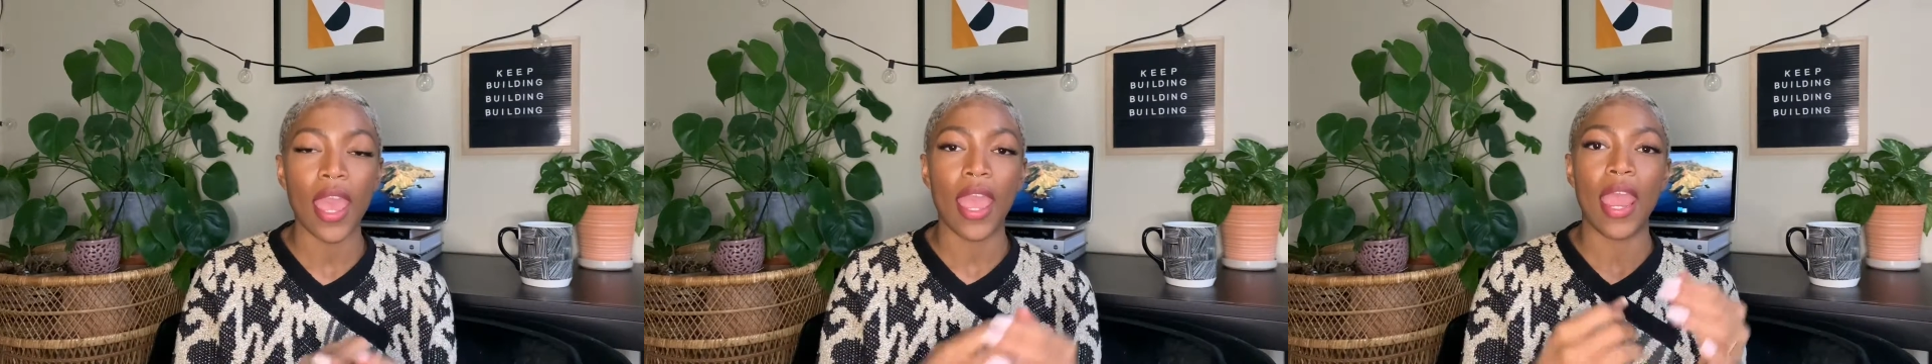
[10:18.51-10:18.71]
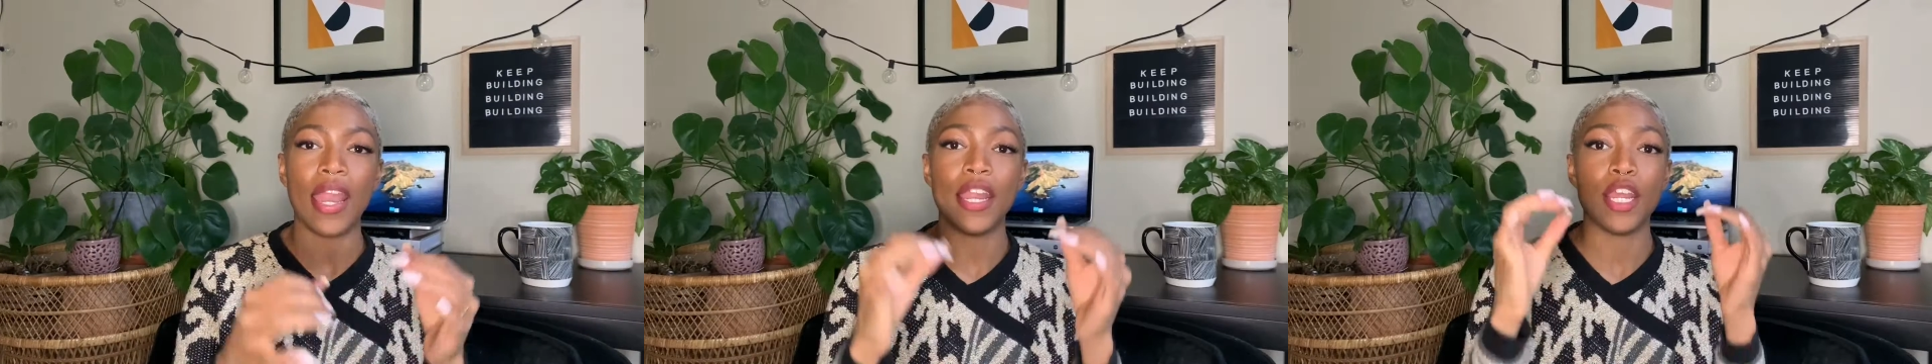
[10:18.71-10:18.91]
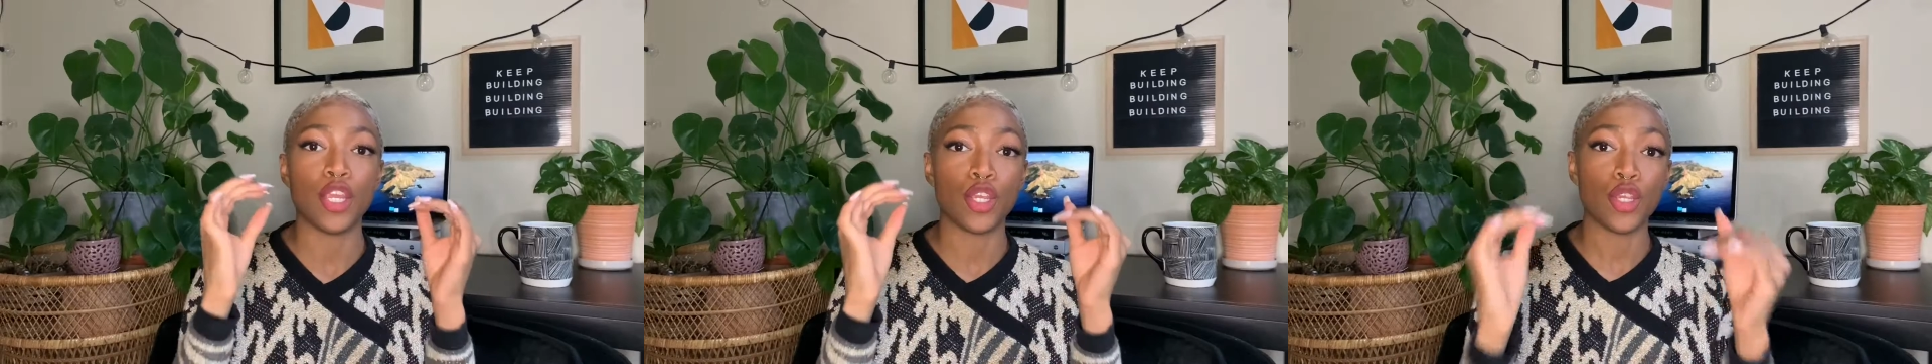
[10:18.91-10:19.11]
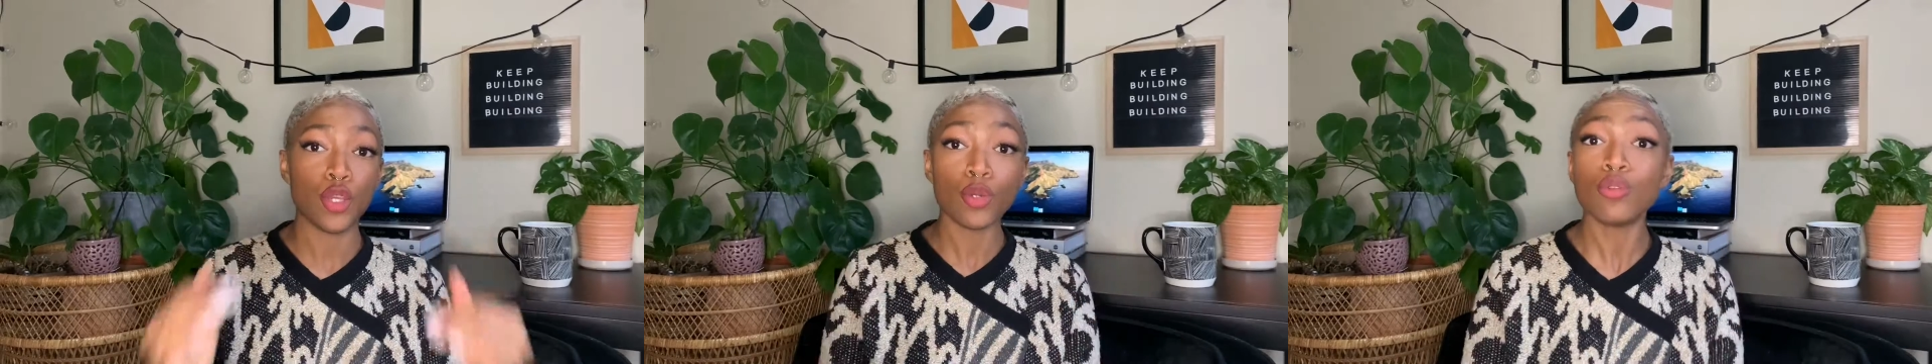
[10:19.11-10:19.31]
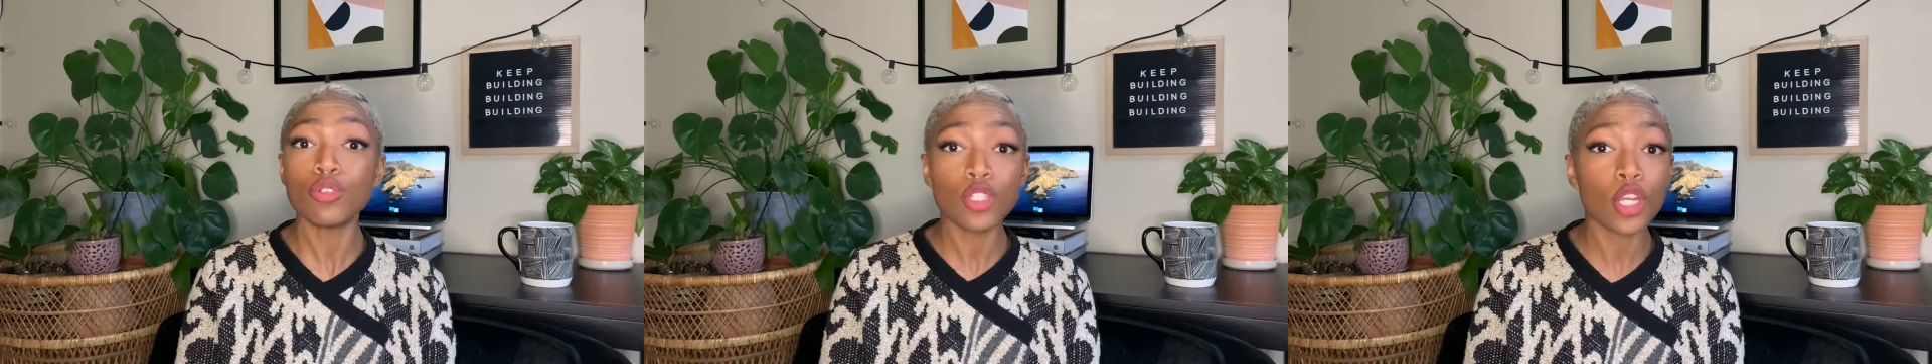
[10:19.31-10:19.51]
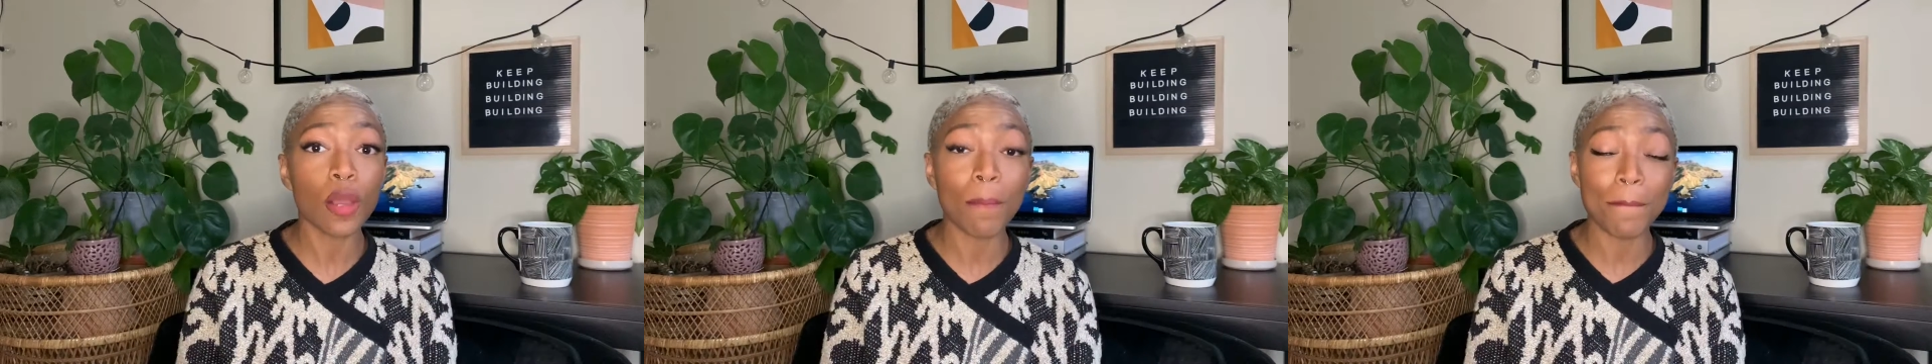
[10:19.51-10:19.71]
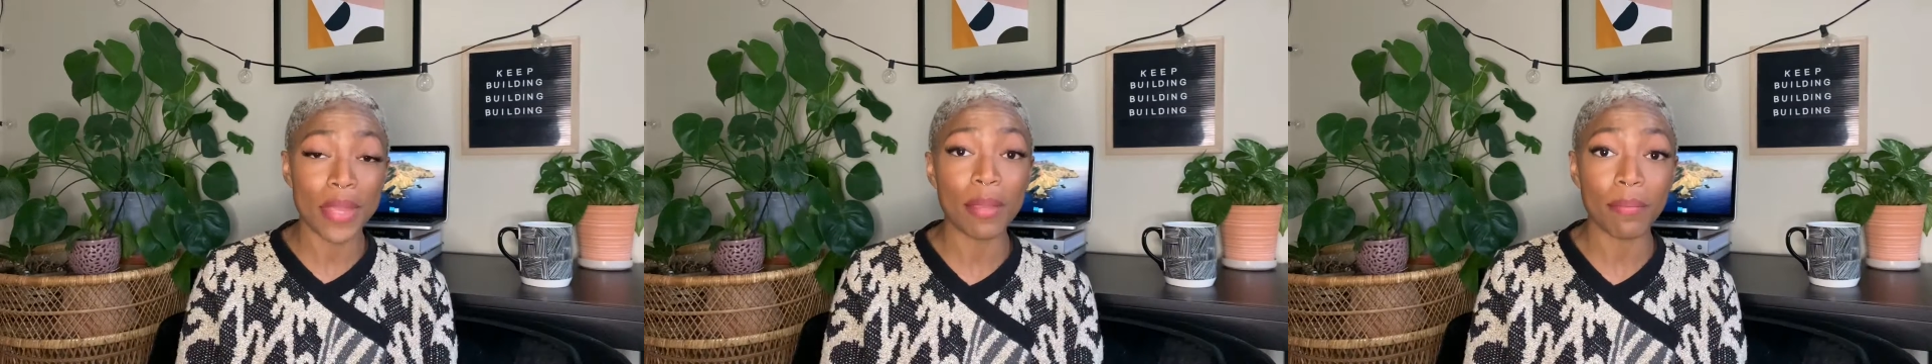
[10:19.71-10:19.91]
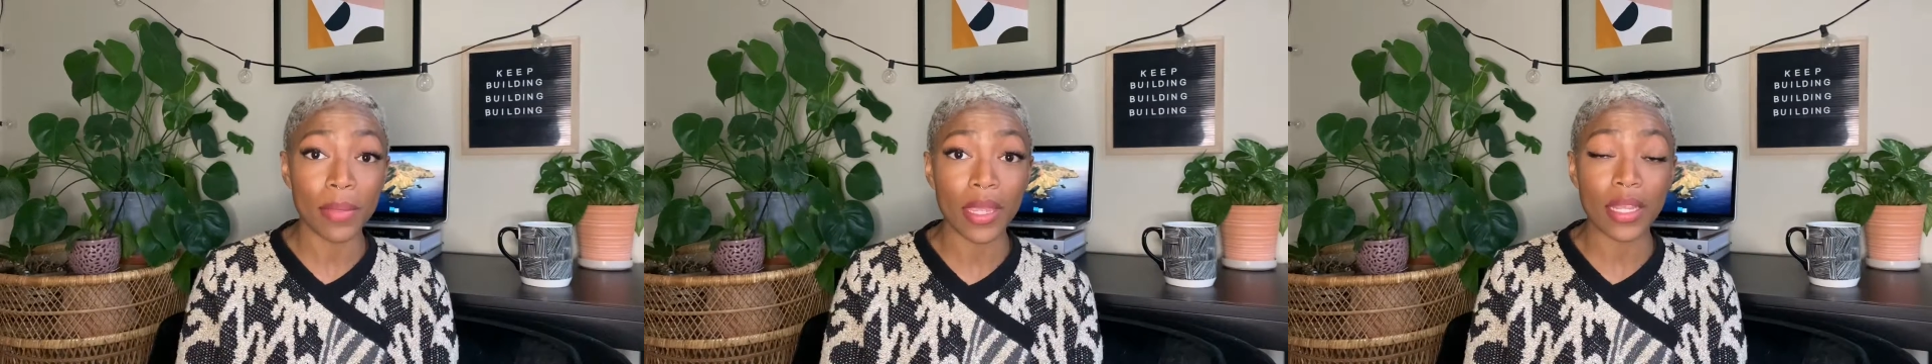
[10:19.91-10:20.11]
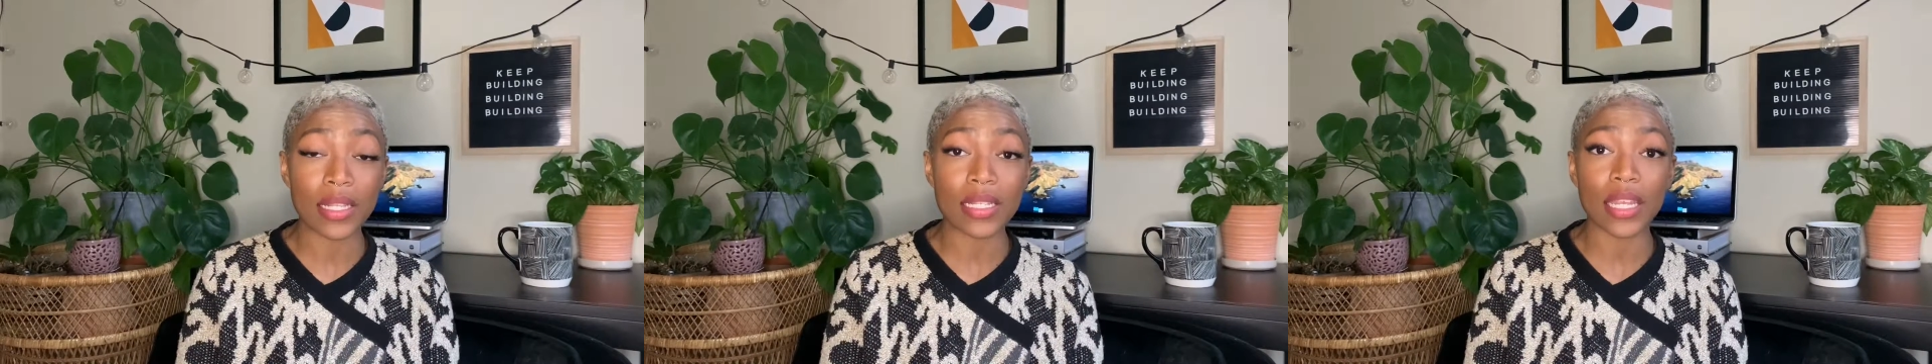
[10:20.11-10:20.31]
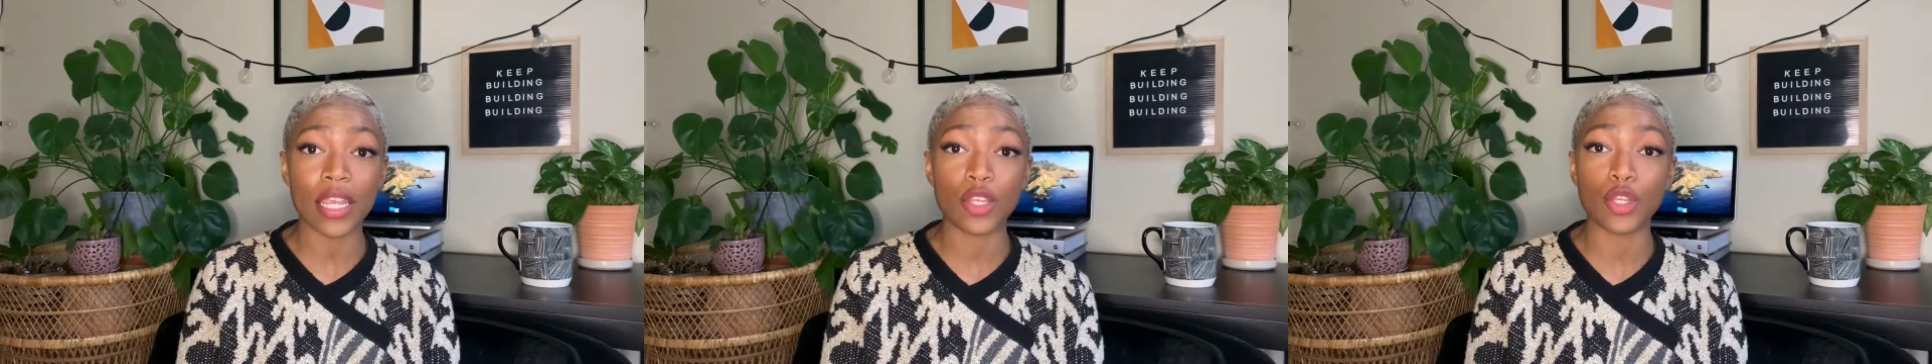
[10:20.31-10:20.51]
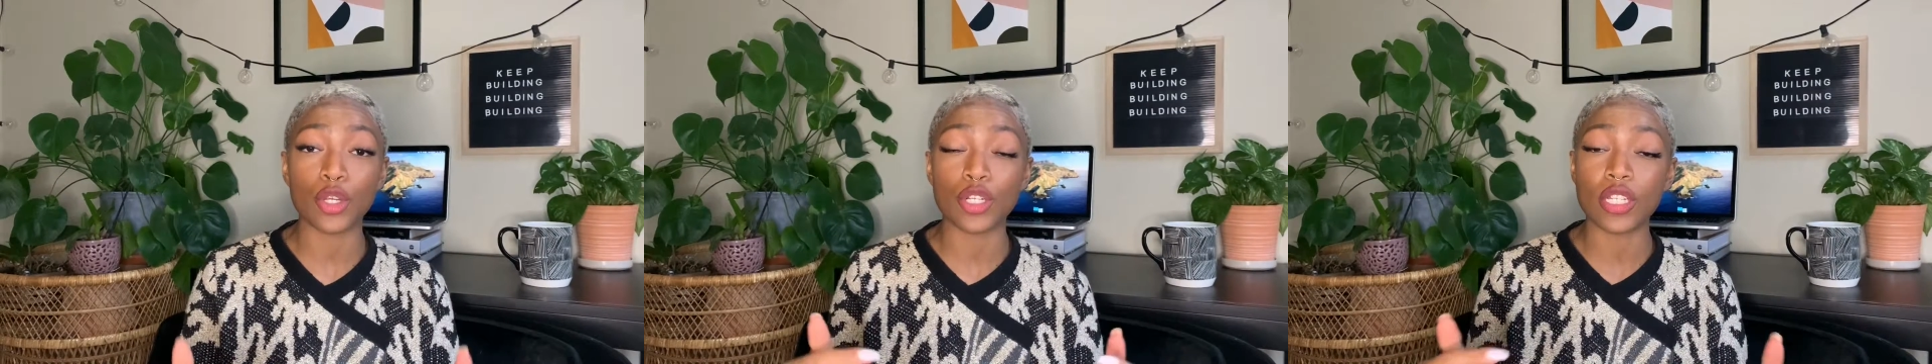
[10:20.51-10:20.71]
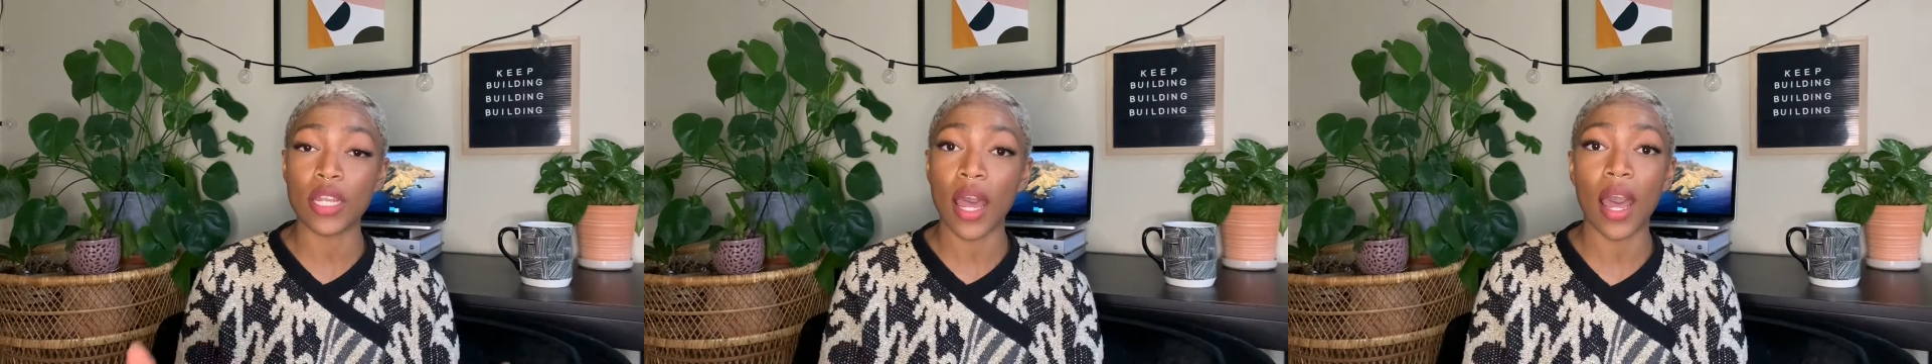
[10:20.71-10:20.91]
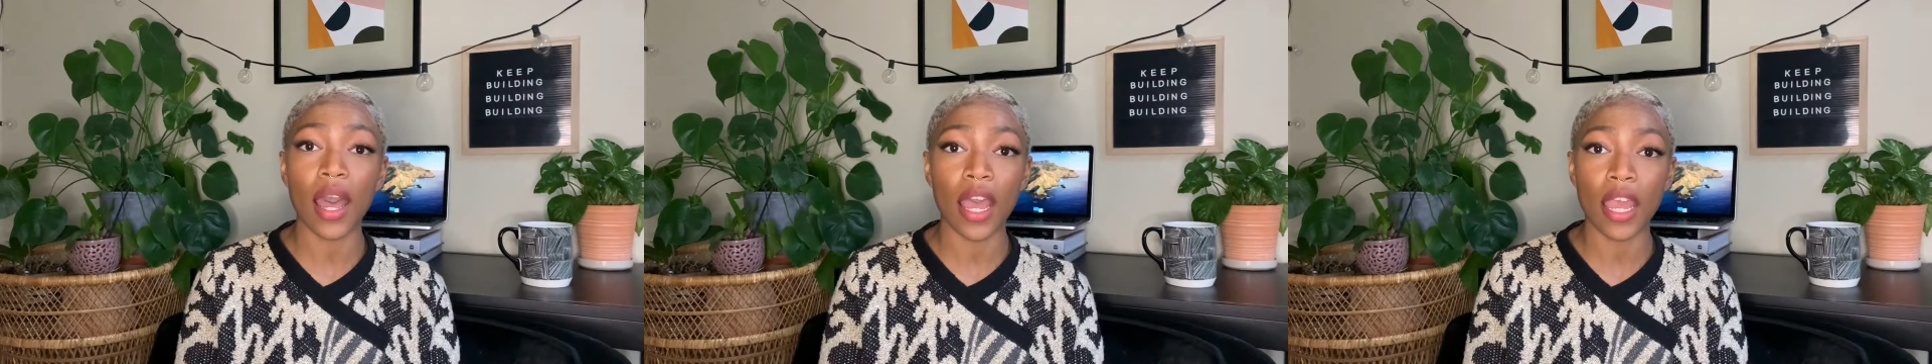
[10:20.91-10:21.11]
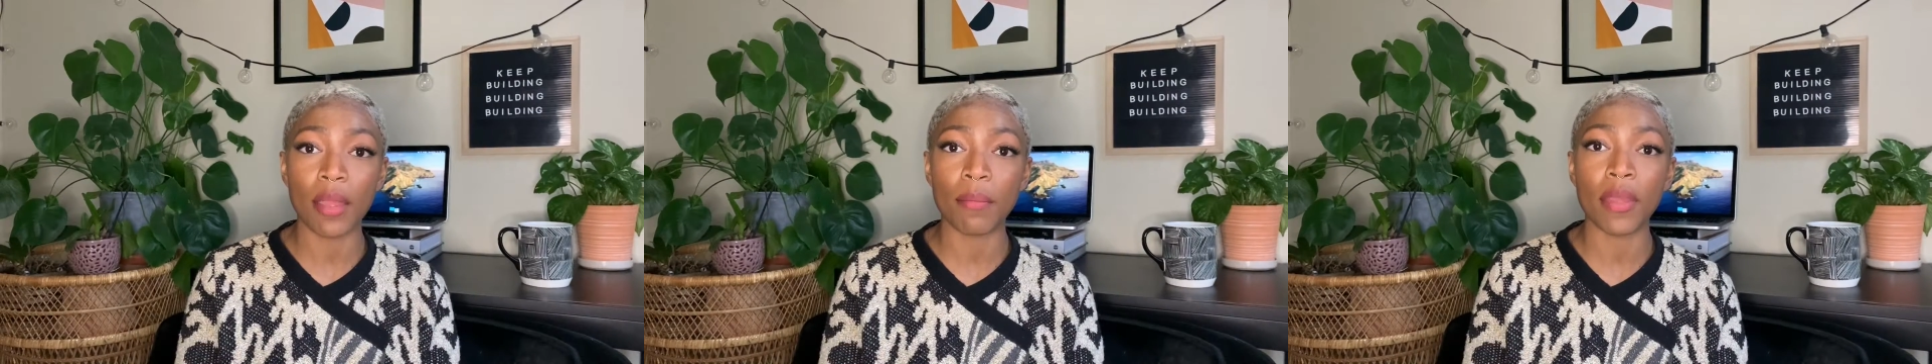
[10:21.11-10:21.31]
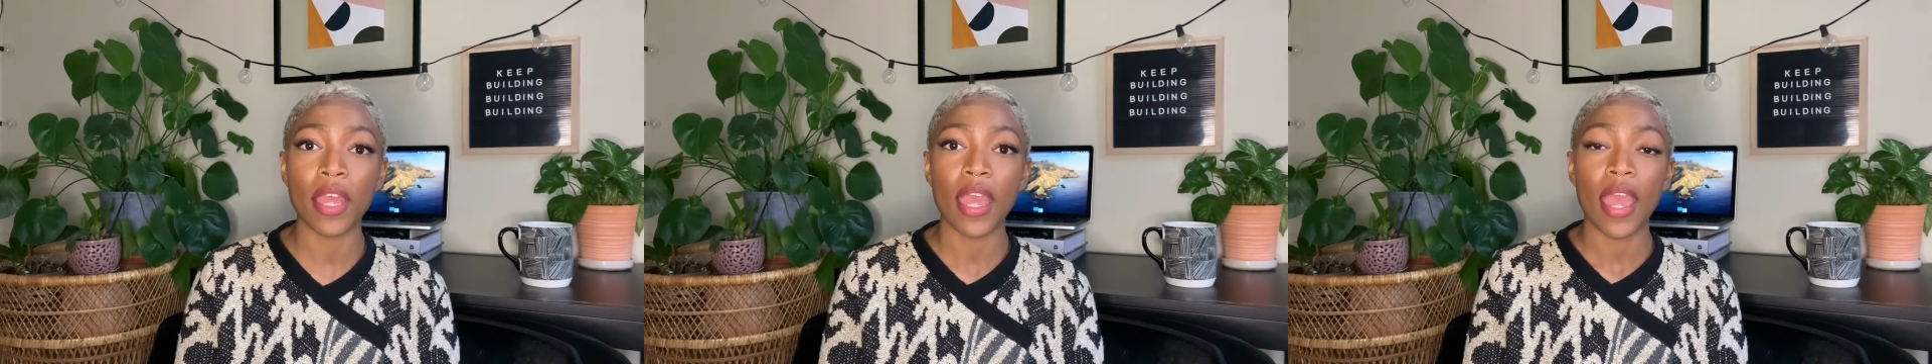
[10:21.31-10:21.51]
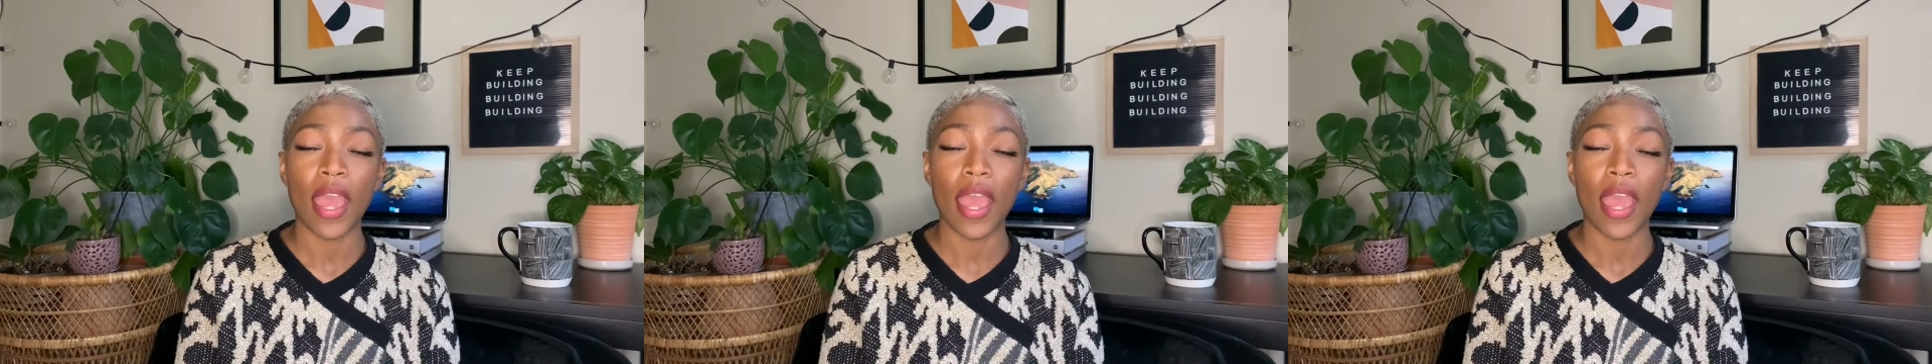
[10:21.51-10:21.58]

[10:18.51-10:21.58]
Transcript: and a huge commitment in your time